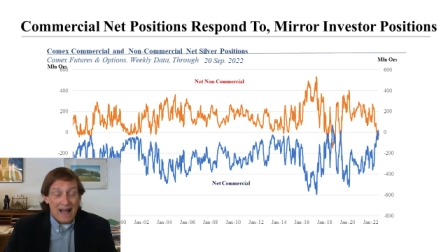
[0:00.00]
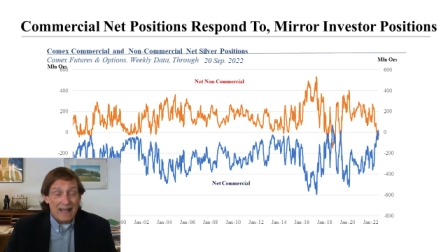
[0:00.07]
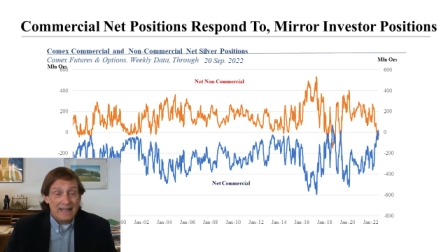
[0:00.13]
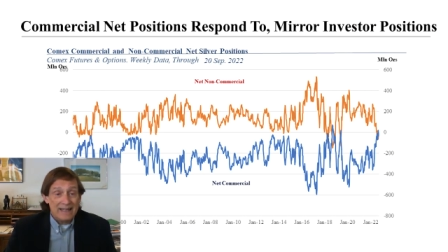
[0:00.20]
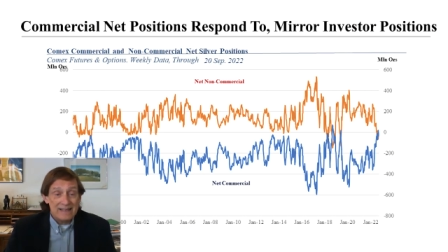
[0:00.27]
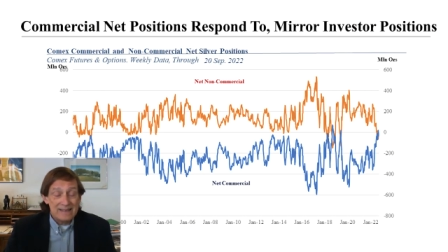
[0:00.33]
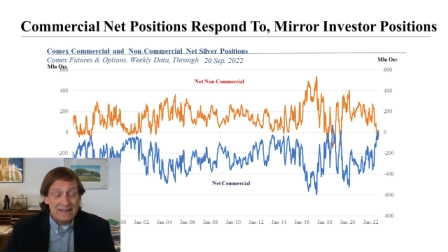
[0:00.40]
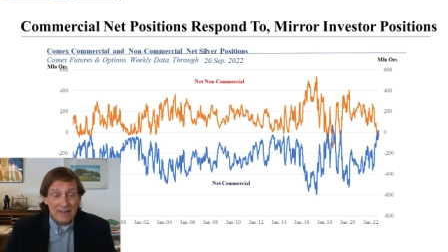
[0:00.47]
I
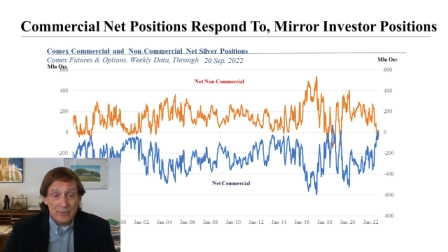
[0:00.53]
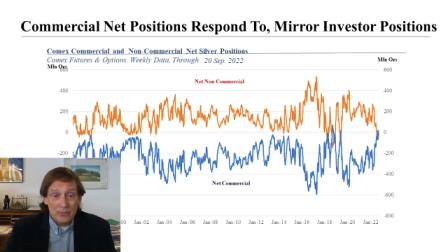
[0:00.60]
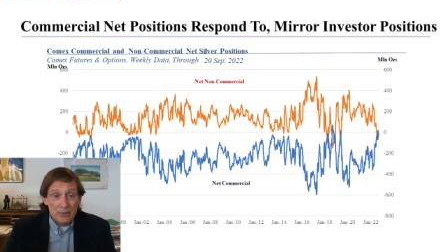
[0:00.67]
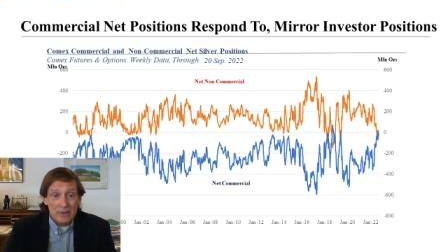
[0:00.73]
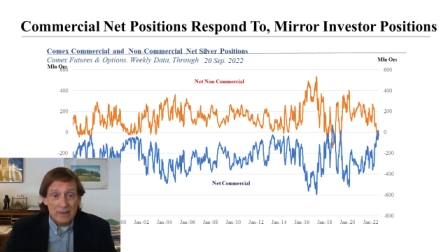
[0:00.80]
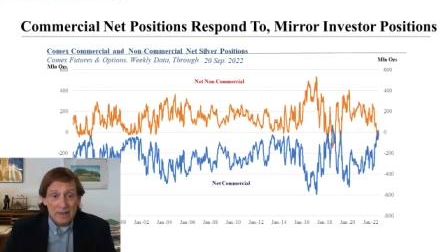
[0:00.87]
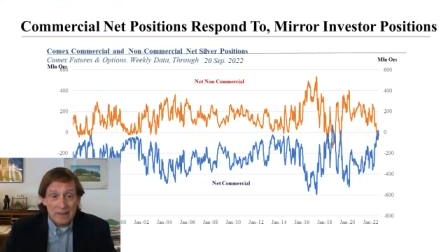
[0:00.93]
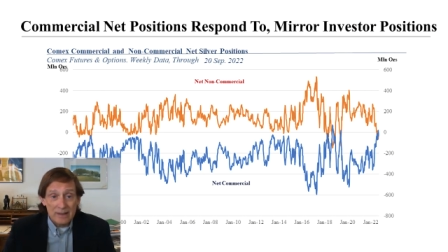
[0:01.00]
guess they
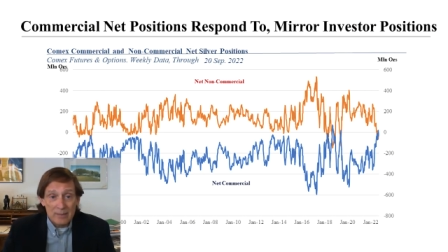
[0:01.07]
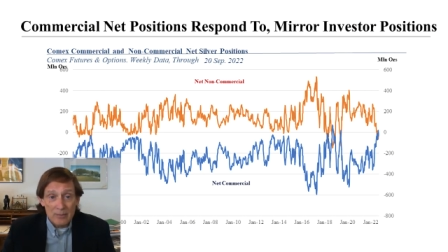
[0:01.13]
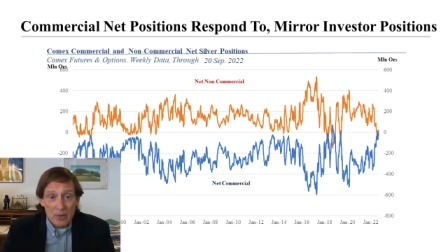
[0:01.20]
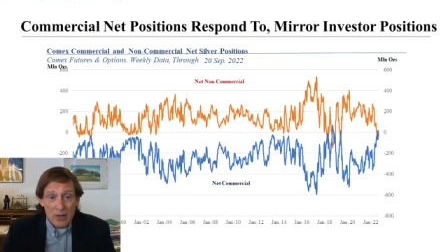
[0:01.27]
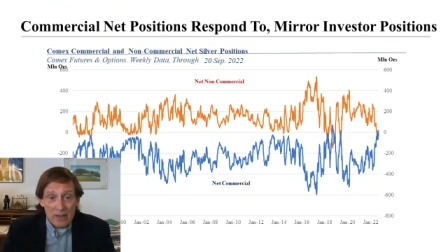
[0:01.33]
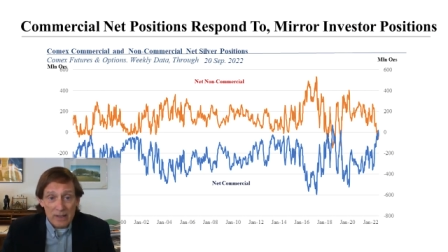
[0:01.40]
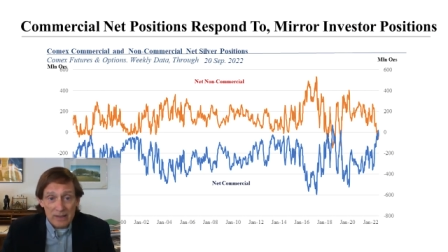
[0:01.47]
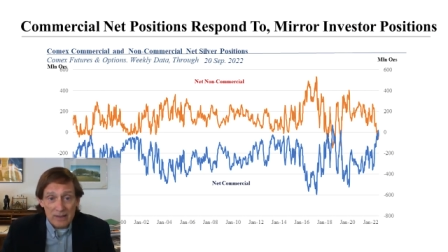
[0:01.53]
weren't in the
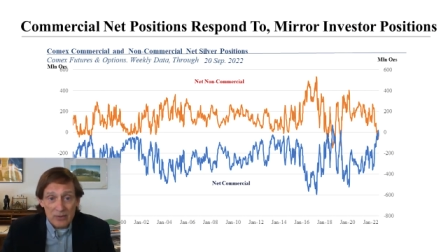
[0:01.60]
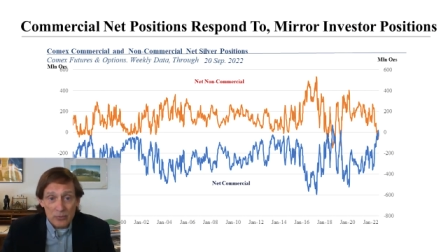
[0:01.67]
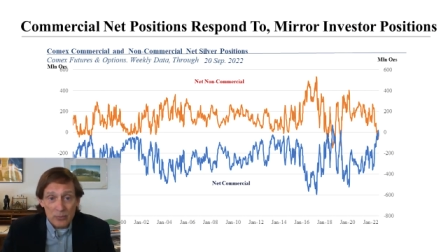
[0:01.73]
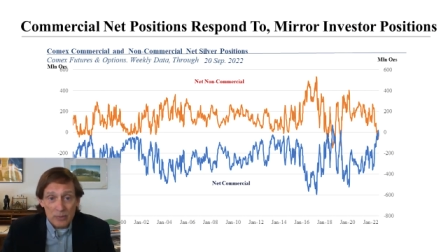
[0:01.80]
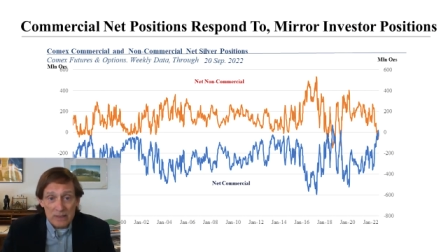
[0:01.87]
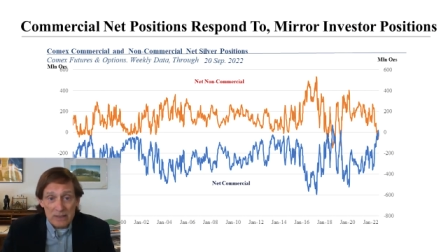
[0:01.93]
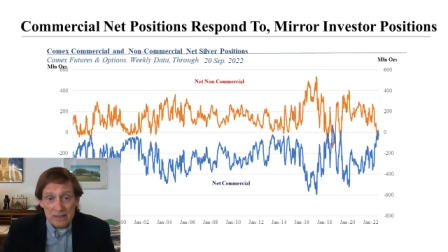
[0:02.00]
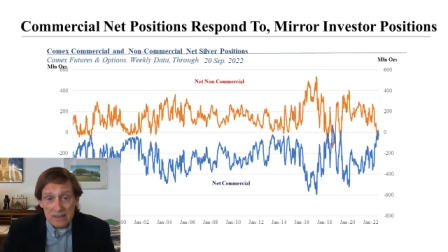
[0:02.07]
market in
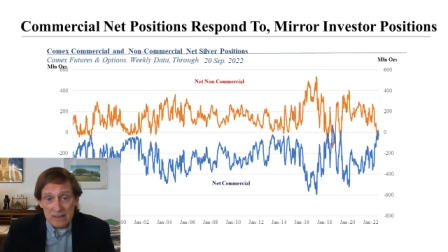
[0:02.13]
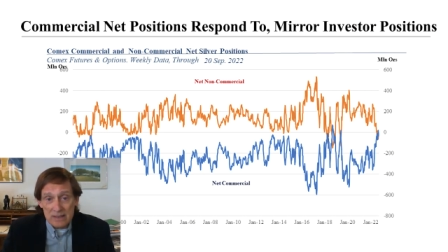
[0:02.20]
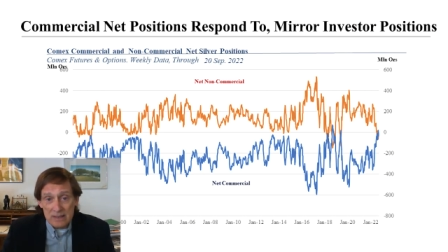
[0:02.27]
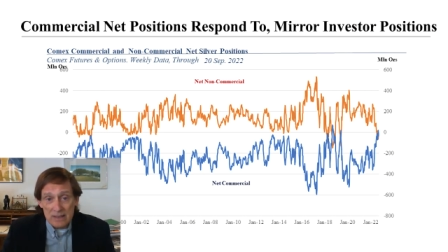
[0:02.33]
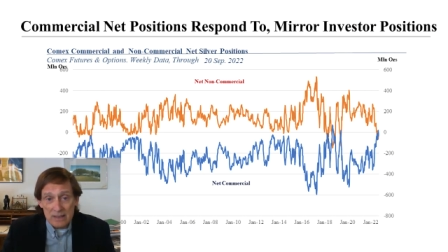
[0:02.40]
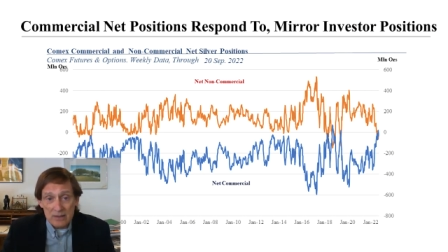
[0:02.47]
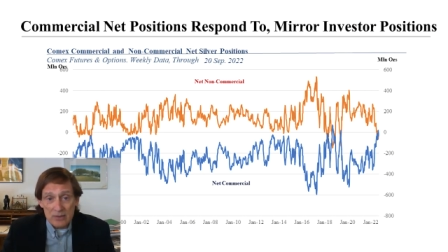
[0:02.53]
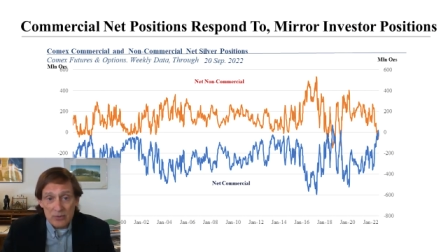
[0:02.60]
twenty
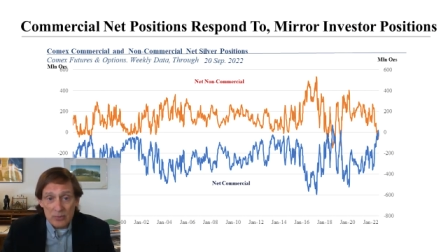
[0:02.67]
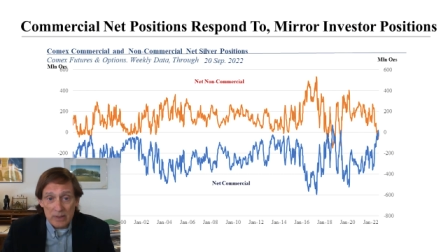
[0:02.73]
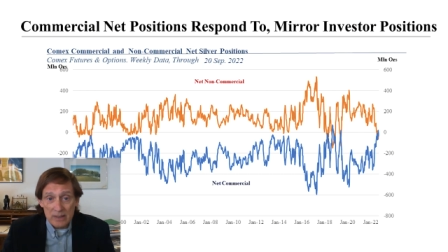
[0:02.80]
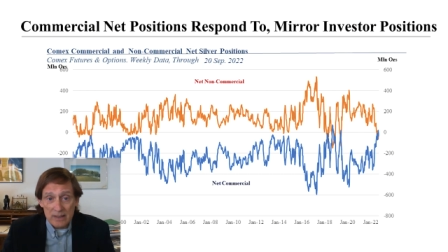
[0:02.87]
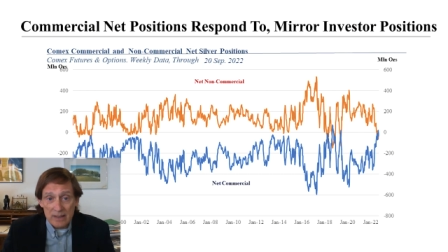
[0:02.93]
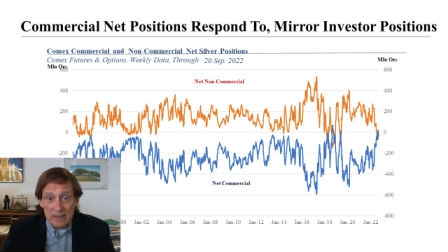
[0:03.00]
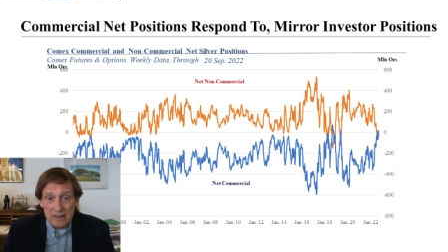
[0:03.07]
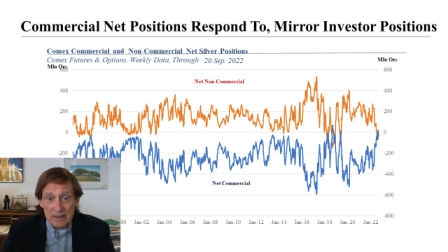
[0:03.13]
sixteen and twenty
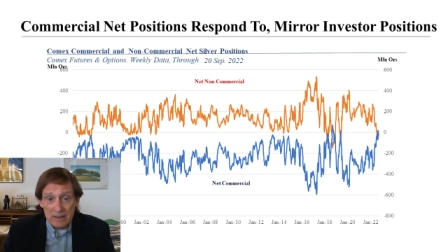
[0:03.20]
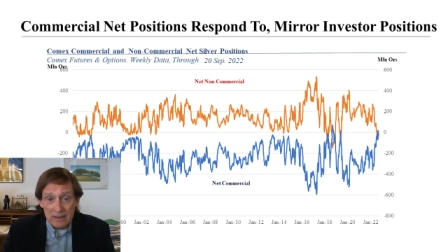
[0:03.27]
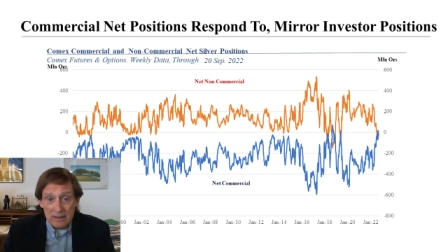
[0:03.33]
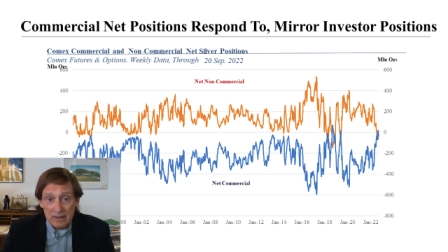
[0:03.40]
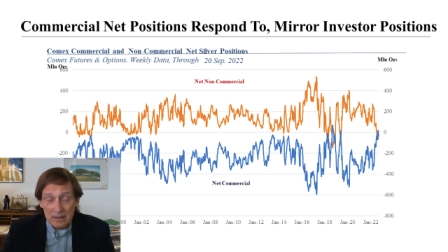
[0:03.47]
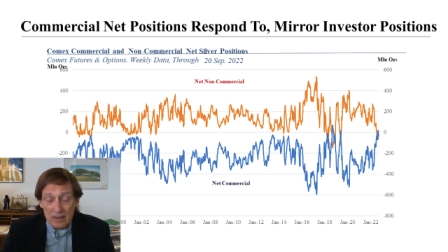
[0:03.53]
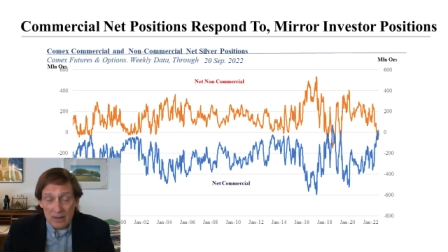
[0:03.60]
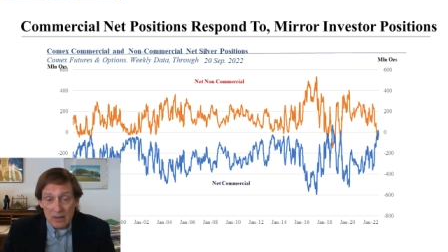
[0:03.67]
nineteen,